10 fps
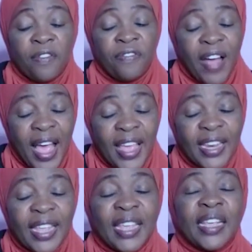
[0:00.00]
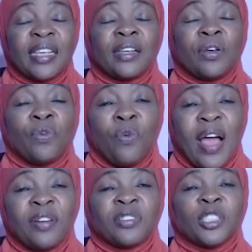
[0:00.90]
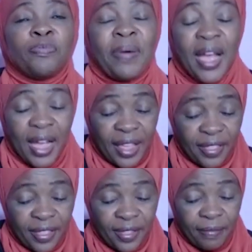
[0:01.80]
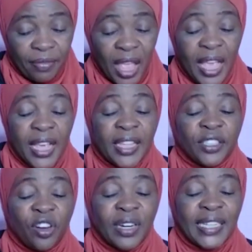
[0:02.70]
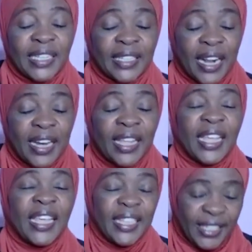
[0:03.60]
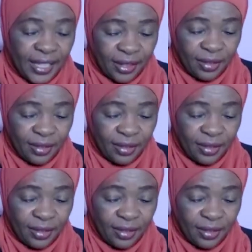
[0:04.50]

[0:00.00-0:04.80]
finding one's path is not necessarily easy.